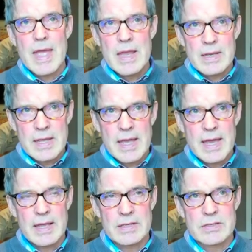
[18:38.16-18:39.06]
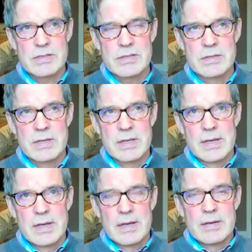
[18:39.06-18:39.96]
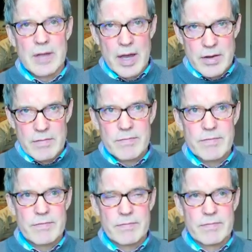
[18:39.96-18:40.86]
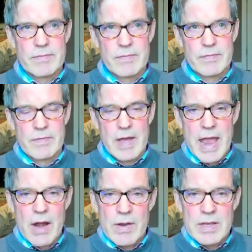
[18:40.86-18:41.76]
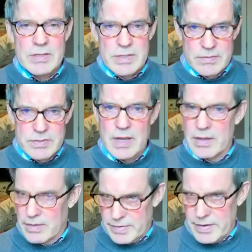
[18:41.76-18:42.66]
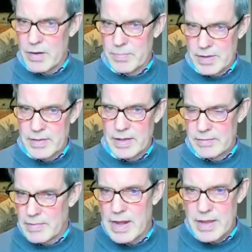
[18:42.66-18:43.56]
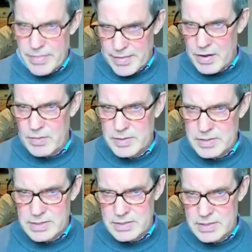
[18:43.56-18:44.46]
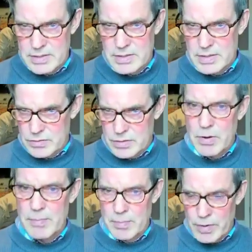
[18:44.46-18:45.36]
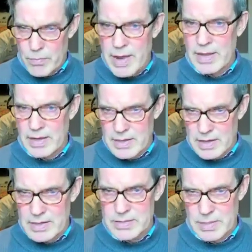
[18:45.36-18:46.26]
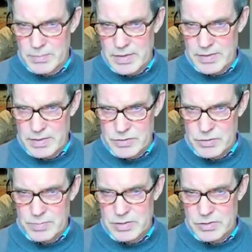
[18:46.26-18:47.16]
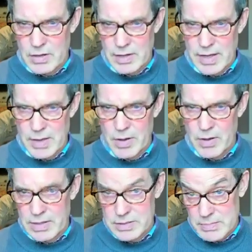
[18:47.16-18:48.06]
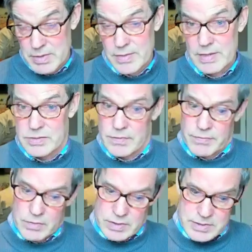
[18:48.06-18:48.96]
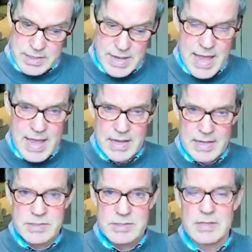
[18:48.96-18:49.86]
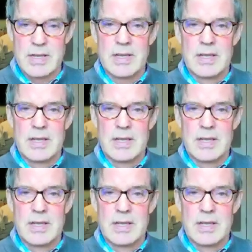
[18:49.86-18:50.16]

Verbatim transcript: indicates kind of areas of psychotherapy that any therapist listening to this would probably recognize some of the things you've been talking about and some of the things that focusing adds.